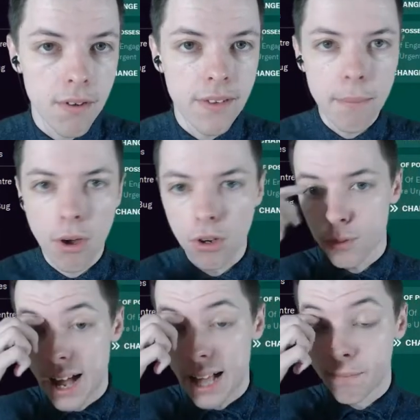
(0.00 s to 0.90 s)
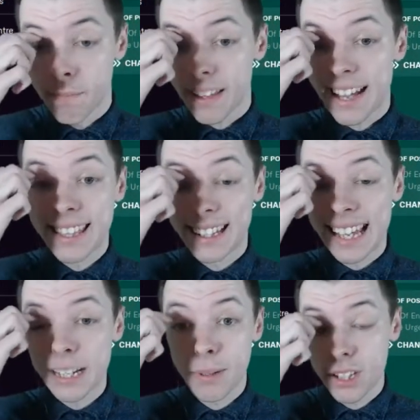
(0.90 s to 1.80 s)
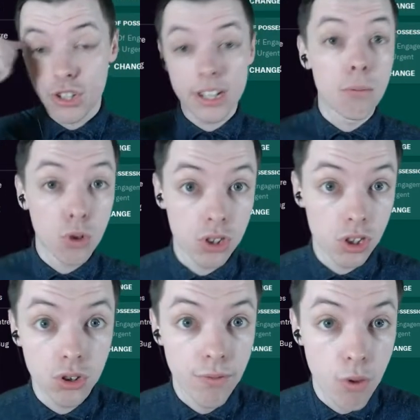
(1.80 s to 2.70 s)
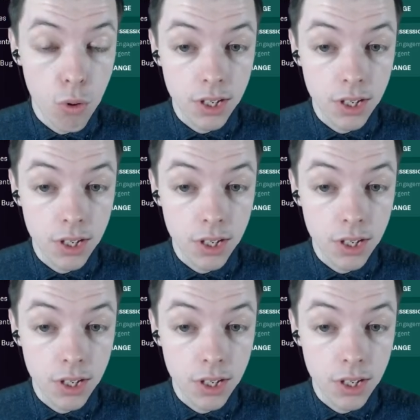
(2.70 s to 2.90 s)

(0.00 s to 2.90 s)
on as well. And then the last position I want to look forward